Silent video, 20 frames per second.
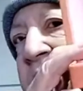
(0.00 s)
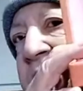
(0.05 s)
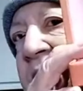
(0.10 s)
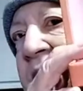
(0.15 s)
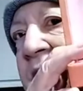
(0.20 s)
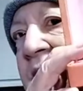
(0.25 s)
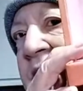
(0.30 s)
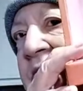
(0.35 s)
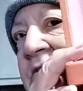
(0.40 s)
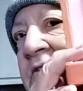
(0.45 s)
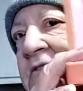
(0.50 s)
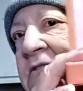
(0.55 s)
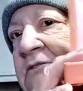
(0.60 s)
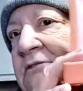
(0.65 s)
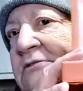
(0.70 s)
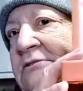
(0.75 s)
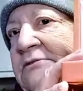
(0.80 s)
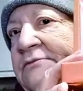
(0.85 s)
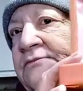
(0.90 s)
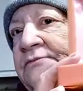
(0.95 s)
bottom
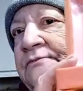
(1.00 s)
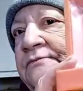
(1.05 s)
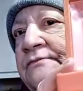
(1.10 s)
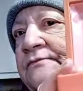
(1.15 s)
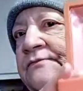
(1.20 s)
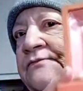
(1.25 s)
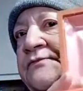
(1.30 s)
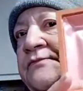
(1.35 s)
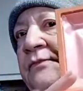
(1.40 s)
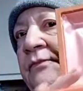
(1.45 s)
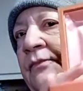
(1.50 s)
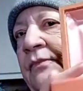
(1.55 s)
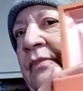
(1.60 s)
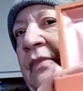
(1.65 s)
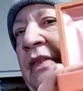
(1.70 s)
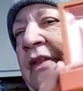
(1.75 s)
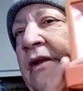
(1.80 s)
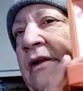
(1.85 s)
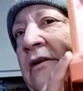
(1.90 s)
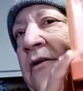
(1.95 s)
part is supposed to have
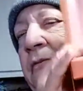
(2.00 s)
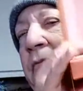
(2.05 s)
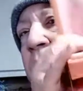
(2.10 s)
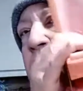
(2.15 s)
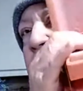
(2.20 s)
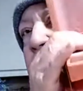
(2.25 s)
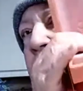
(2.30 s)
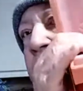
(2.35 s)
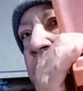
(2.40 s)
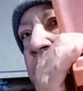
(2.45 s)
the same kind